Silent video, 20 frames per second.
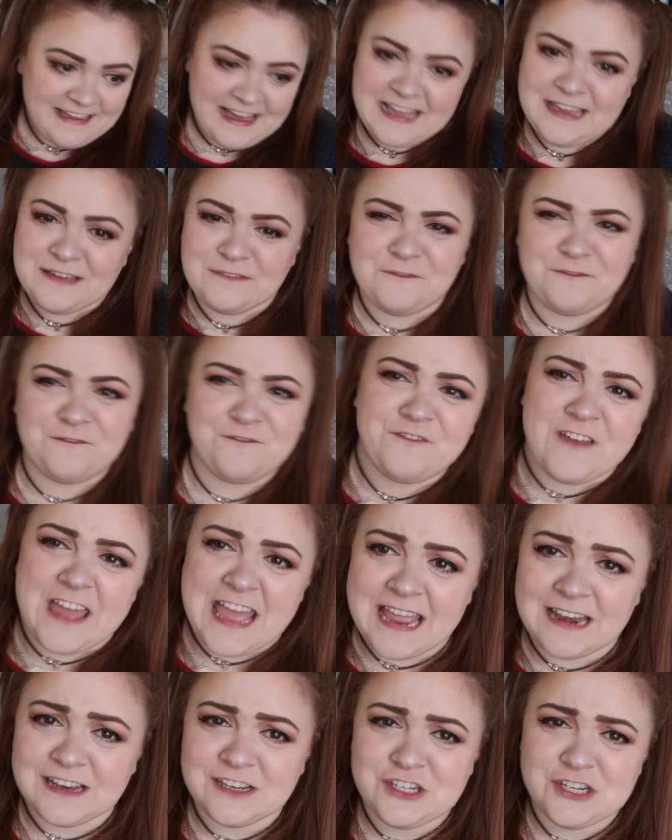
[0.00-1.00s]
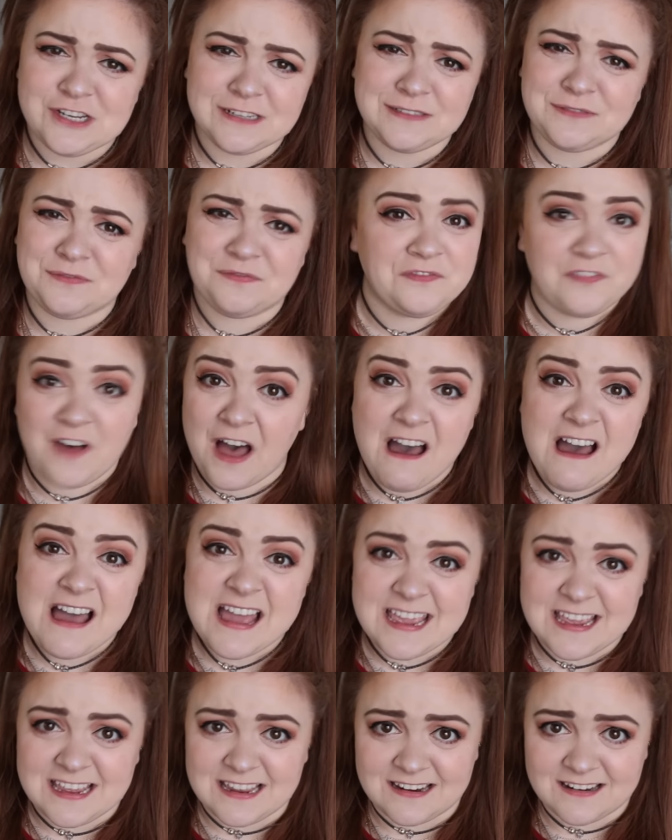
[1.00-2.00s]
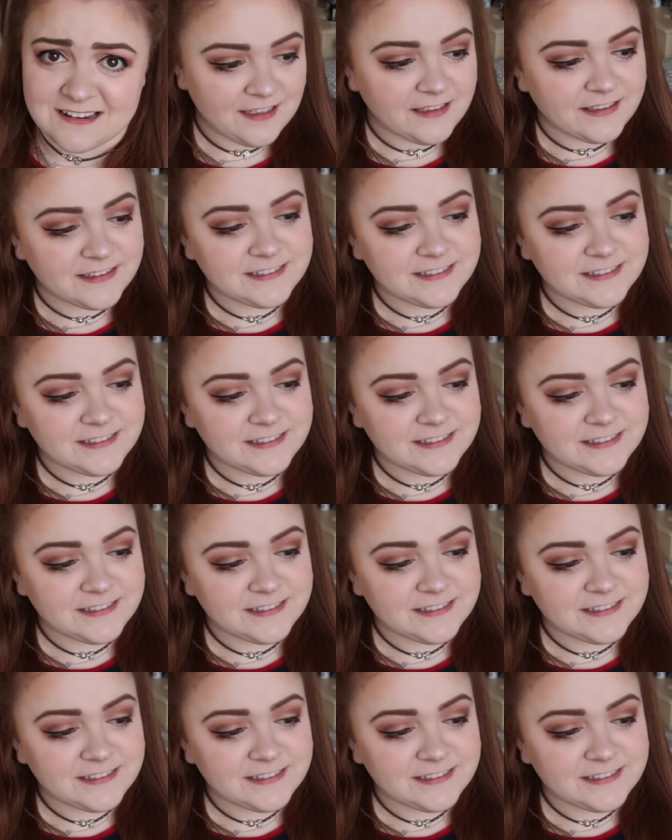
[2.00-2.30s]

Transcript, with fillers: I can fit in just fine.